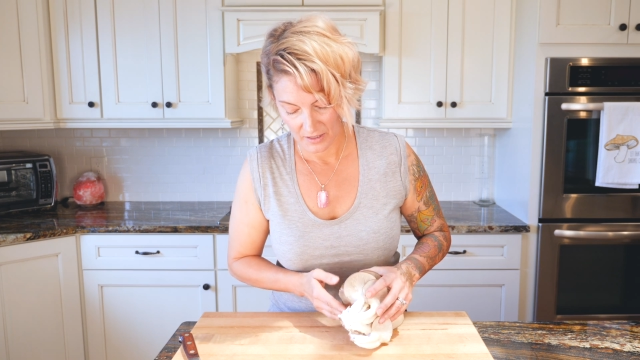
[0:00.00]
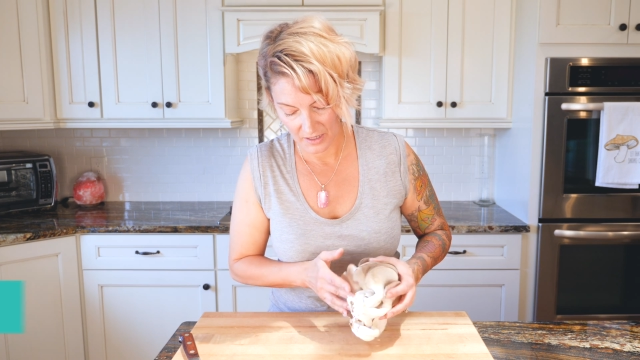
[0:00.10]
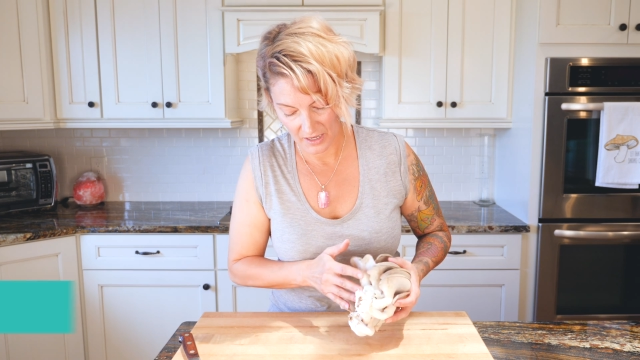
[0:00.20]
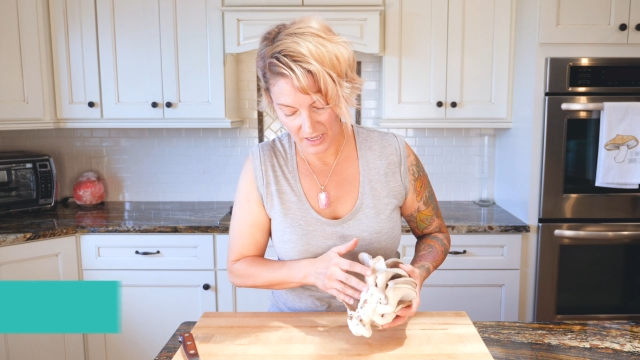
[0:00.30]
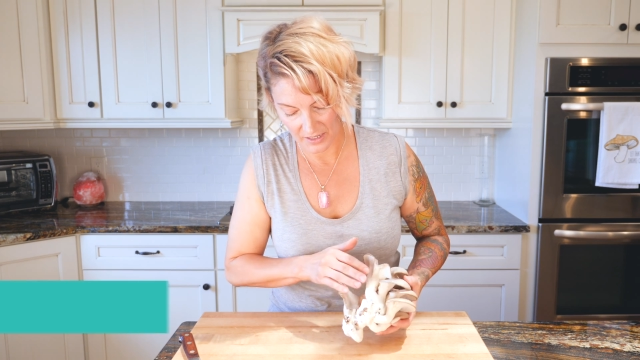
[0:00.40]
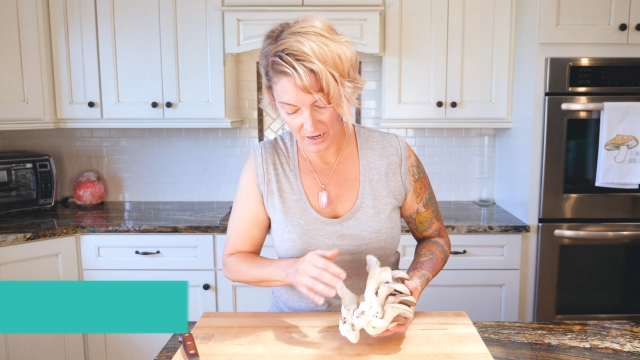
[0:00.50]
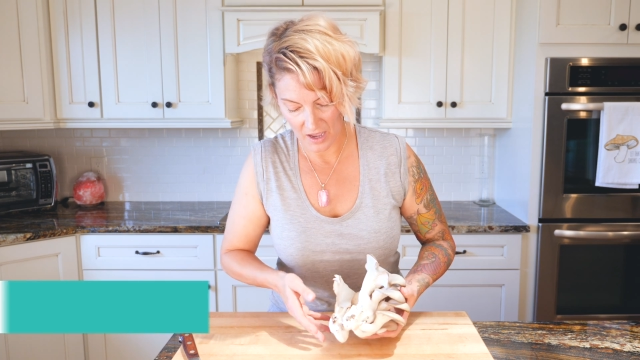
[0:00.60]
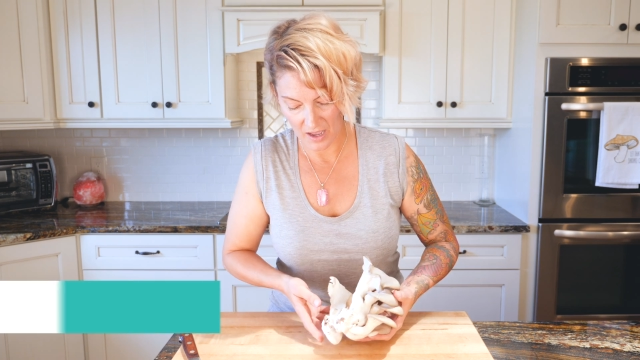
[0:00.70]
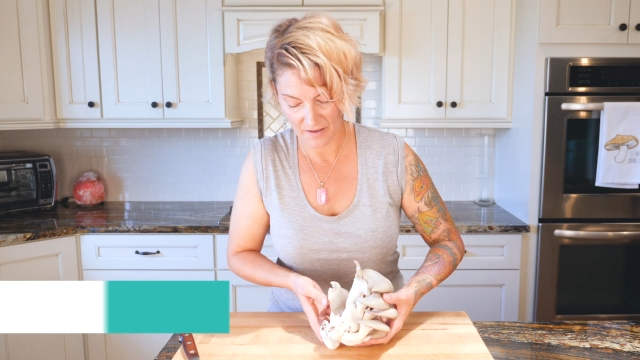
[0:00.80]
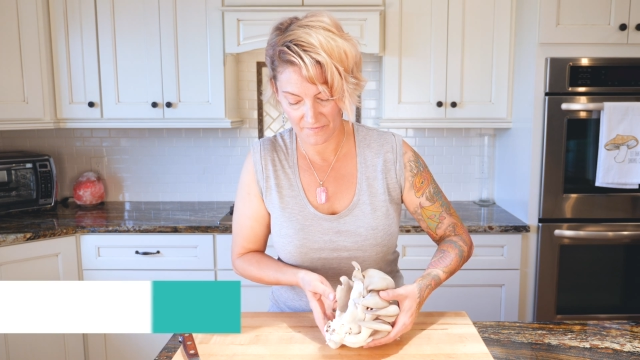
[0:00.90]
cut
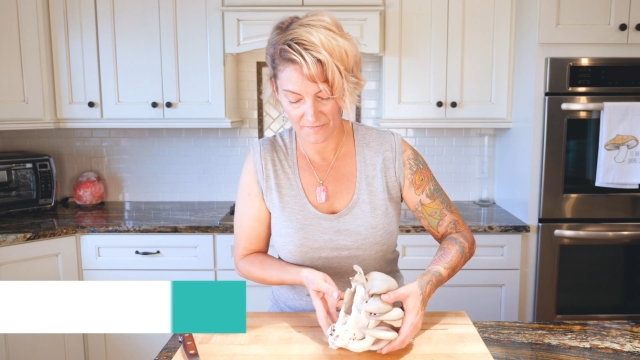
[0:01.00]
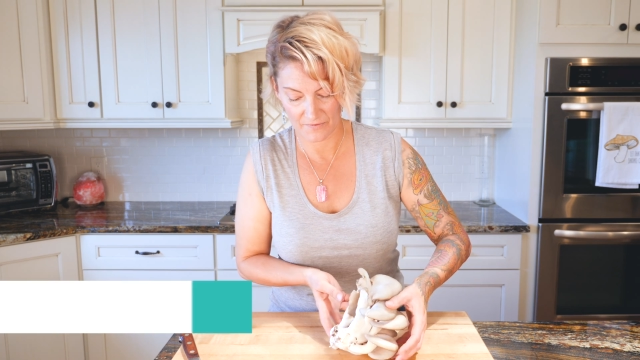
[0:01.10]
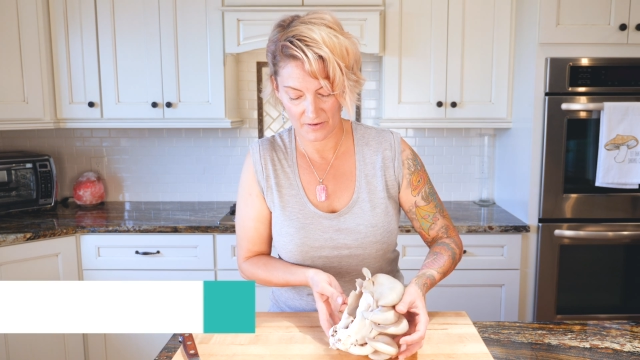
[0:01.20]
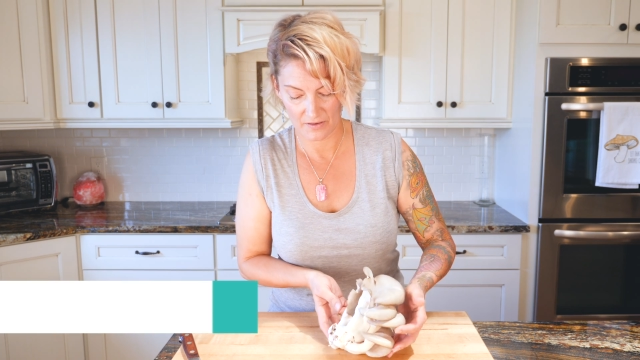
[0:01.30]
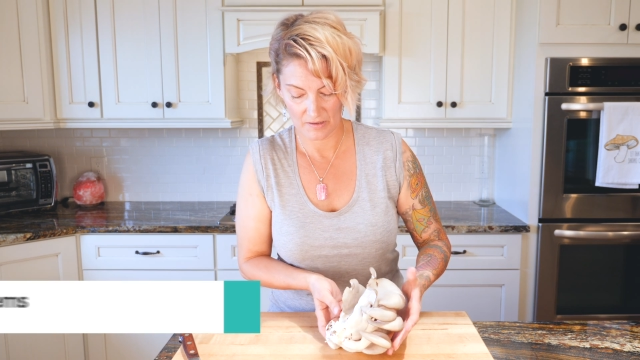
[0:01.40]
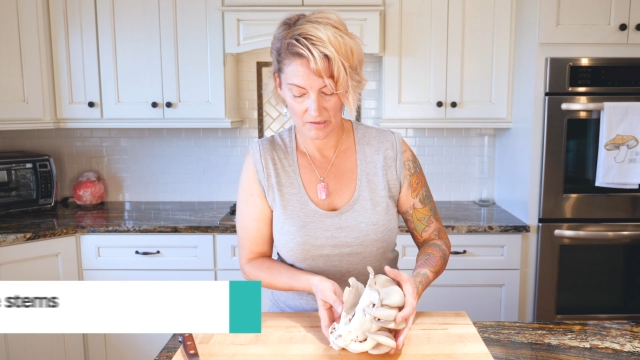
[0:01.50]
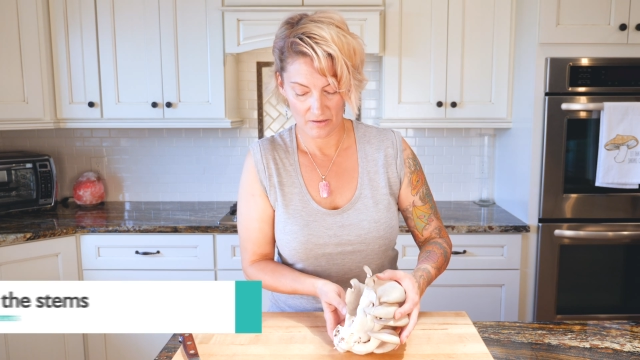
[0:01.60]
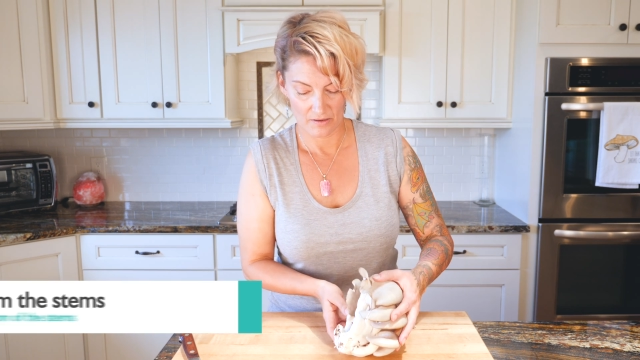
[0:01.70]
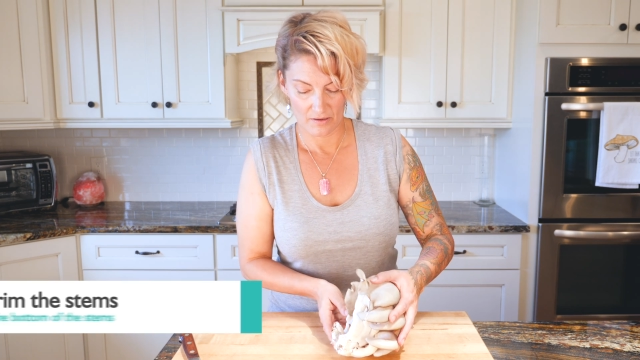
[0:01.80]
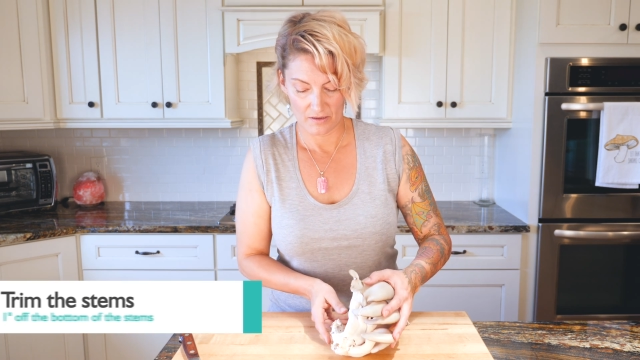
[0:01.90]
off
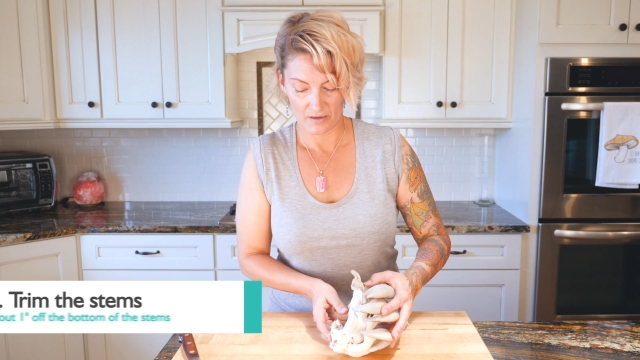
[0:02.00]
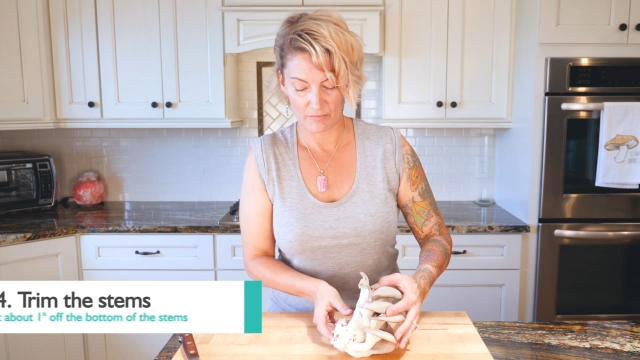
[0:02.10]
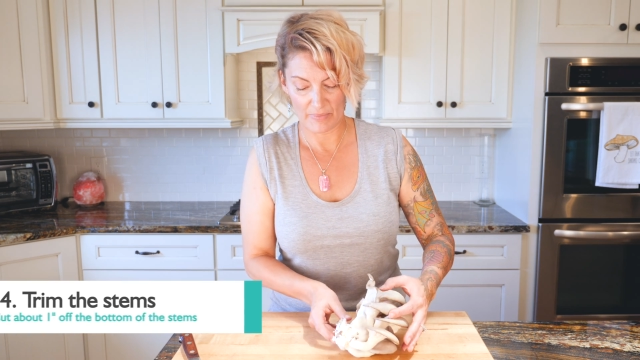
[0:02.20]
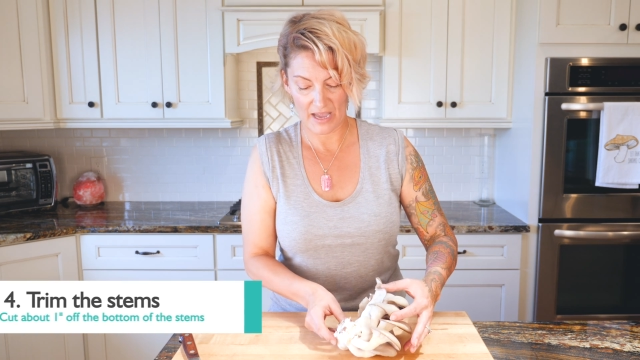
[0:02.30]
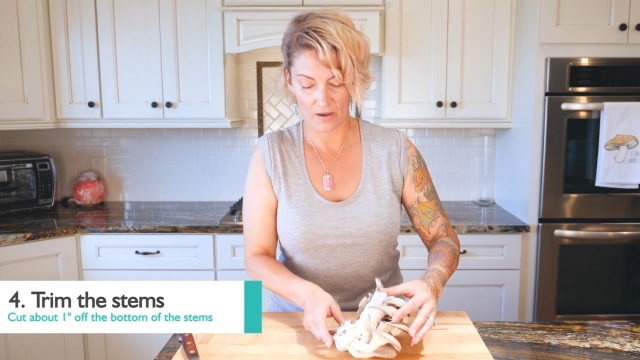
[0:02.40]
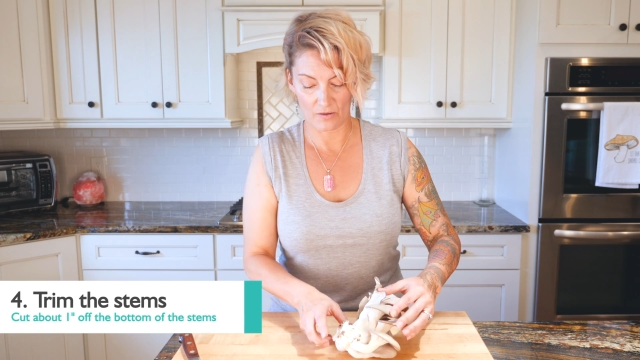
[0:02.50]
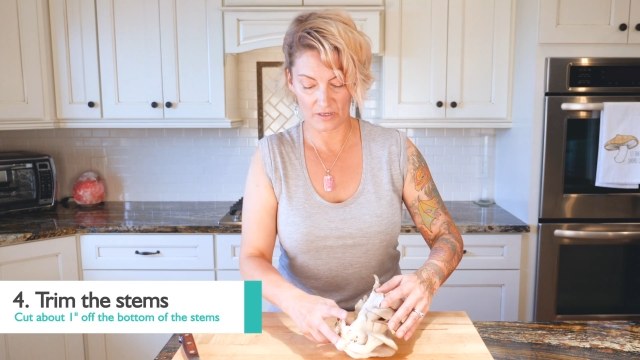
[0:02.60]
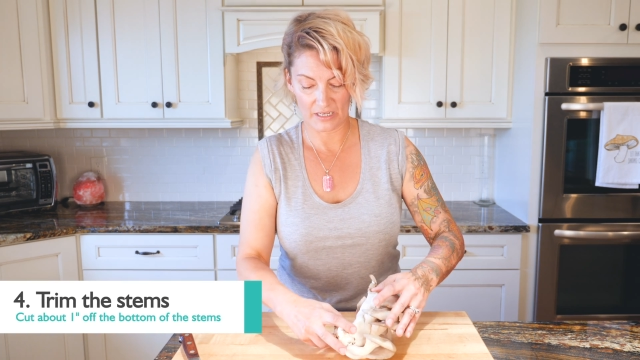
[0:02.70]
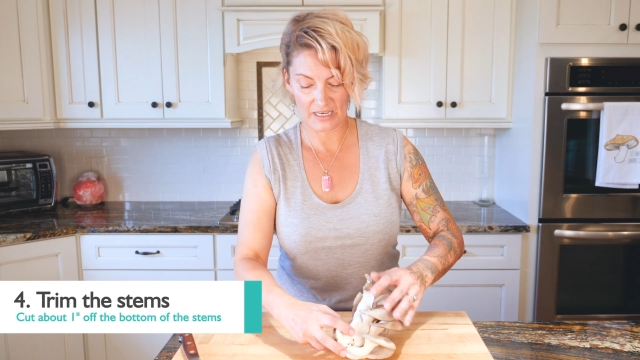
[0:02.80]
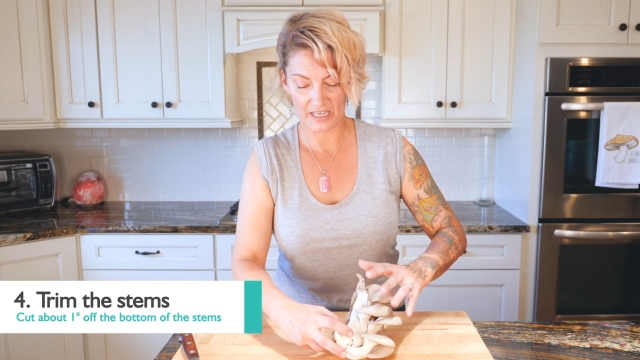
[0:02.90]

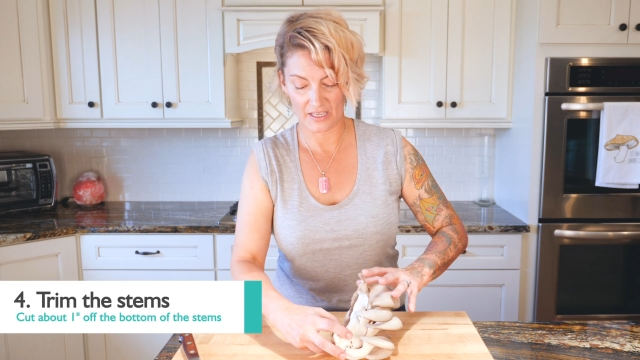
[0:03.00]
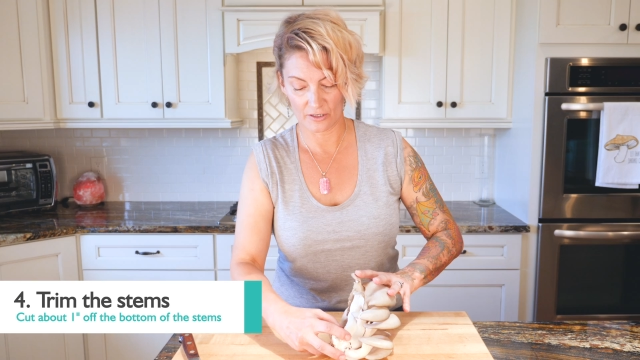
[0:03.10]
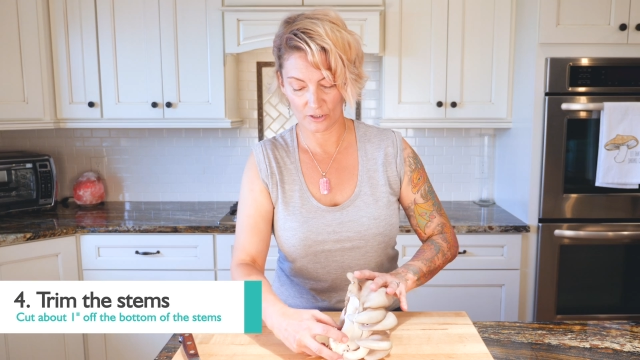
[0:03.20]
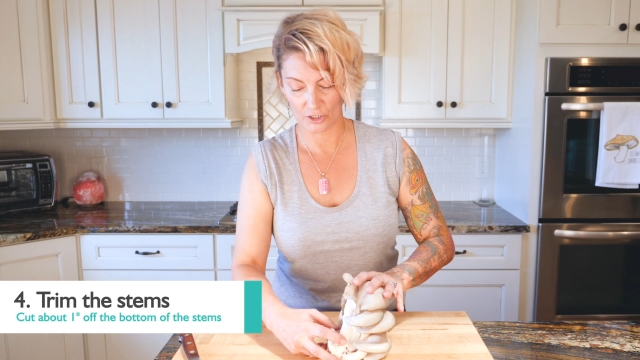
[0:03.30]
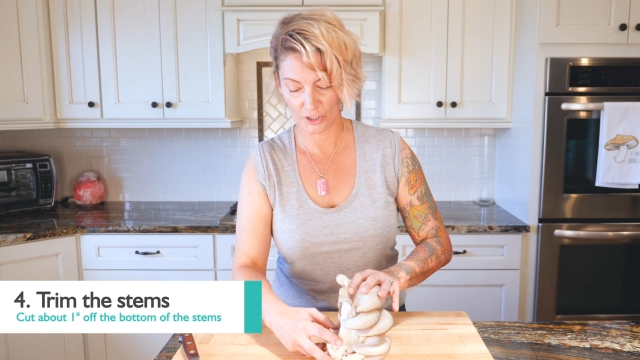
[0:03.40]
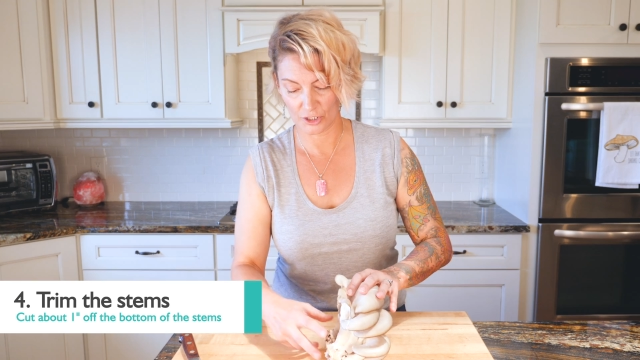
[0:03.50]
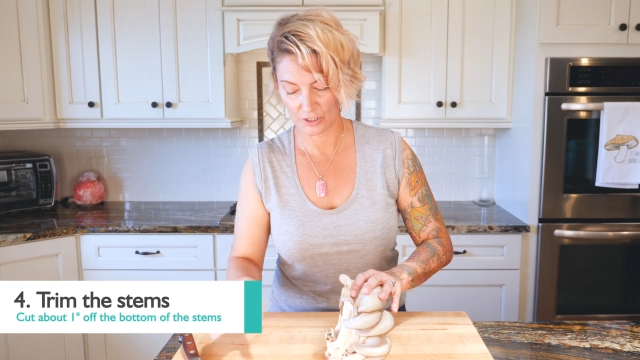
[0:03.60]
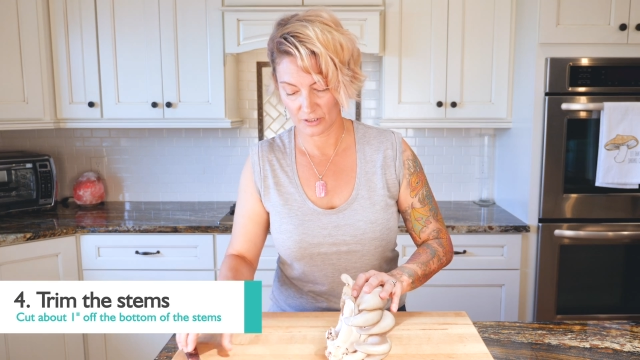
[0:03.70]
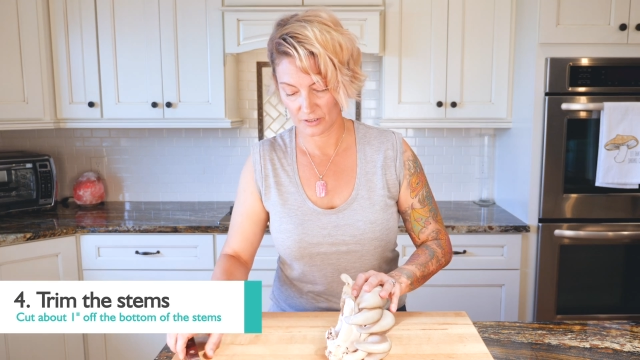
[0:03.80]
about 1 inch